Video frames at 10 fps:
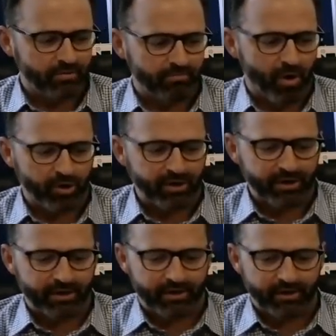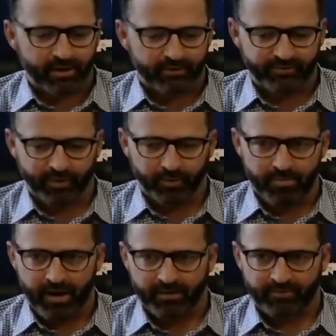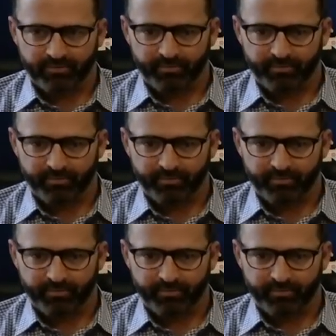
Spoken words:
market still remains